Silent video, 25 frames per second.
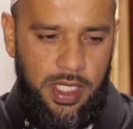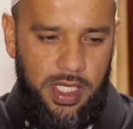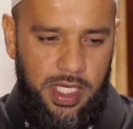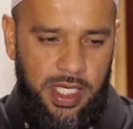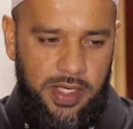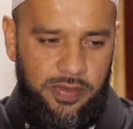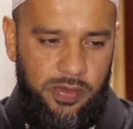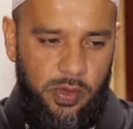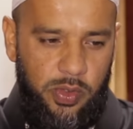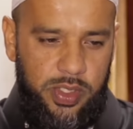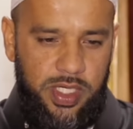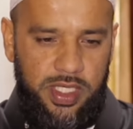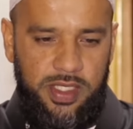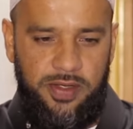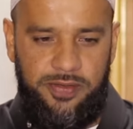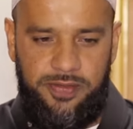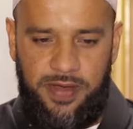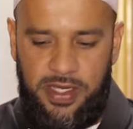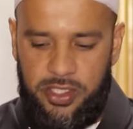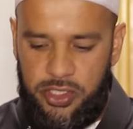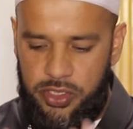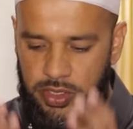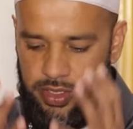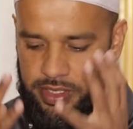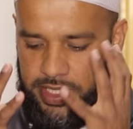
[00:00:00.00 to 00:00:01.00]
If you look in the
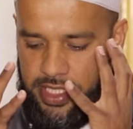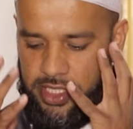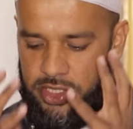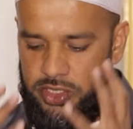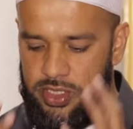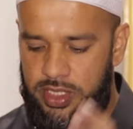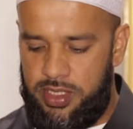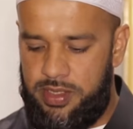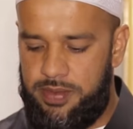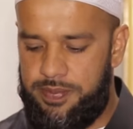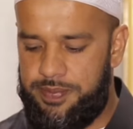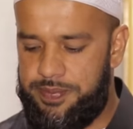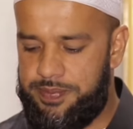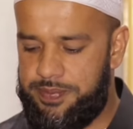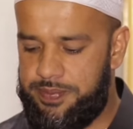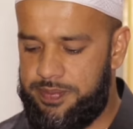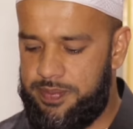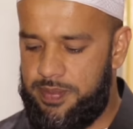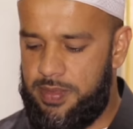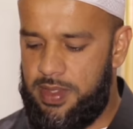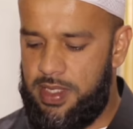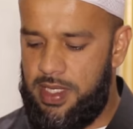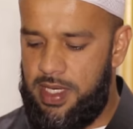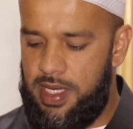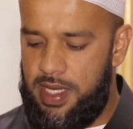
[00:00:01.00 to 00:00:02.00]
facial region,
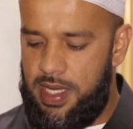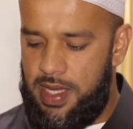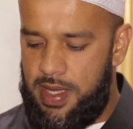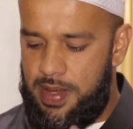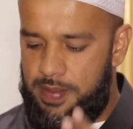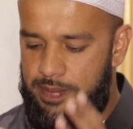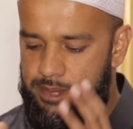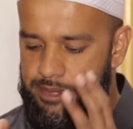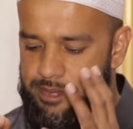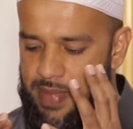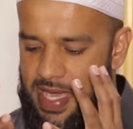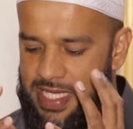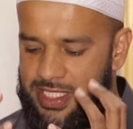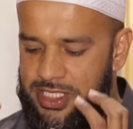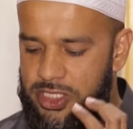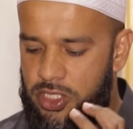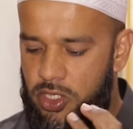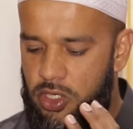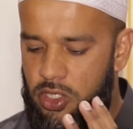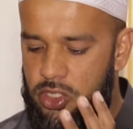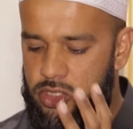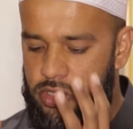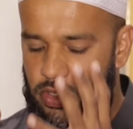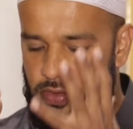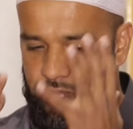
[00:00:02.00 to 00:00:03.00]

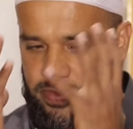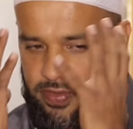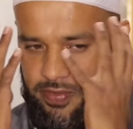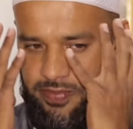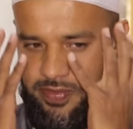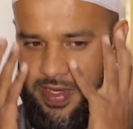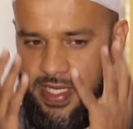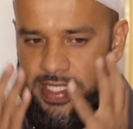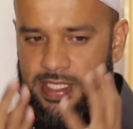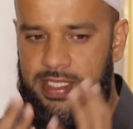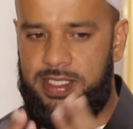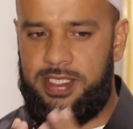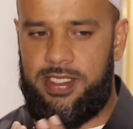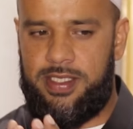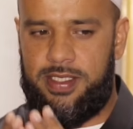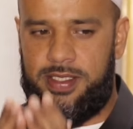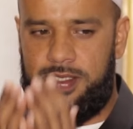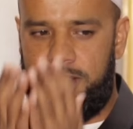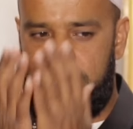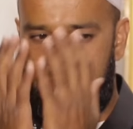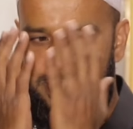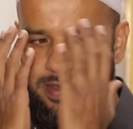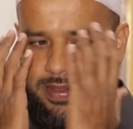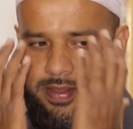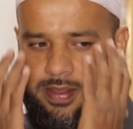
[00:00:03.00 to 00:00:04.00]
massage of the
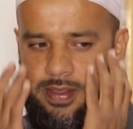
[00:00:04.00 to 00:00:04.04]
face